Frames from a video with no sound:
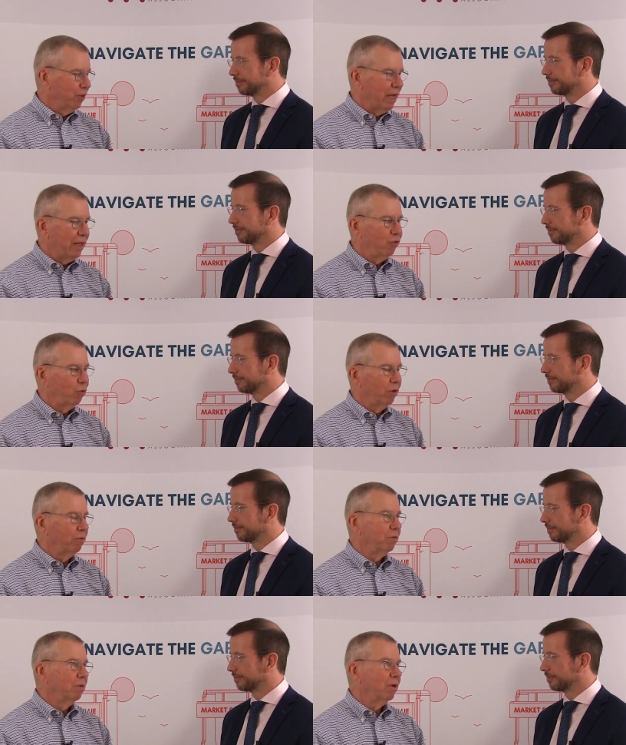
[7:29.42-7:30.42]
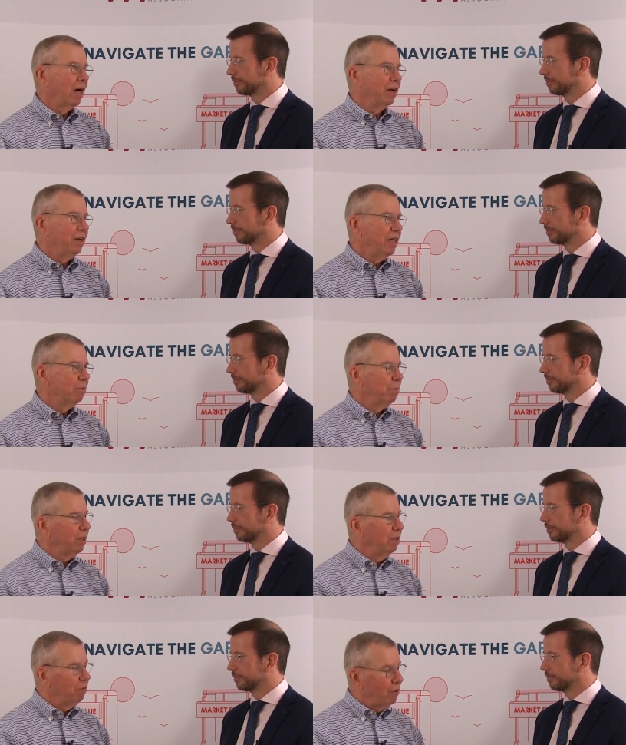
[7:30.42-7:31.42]
Speaker 1: that sort of idea. But
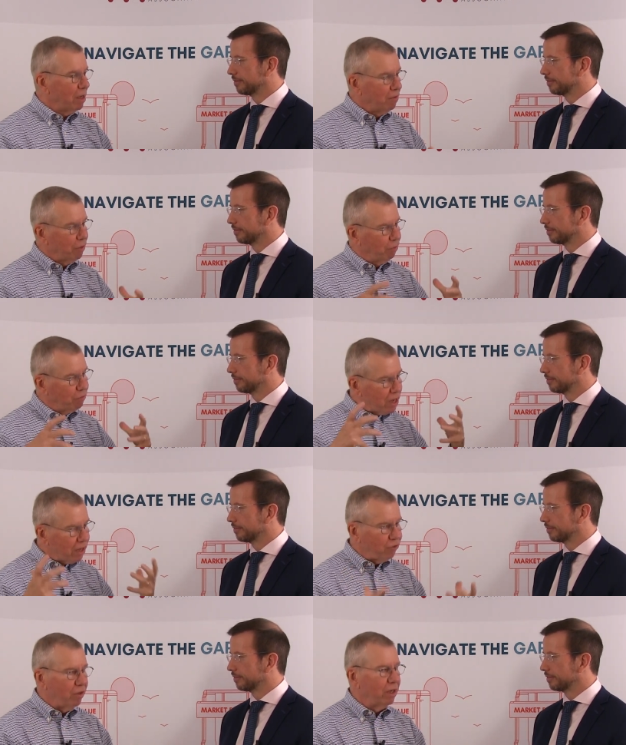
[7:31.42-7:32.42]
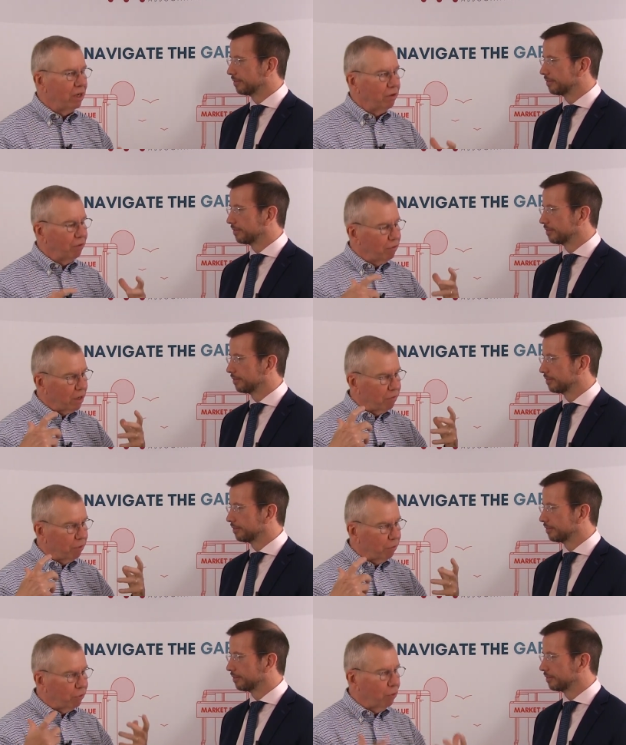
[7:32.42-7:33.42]
if you've tested and if you've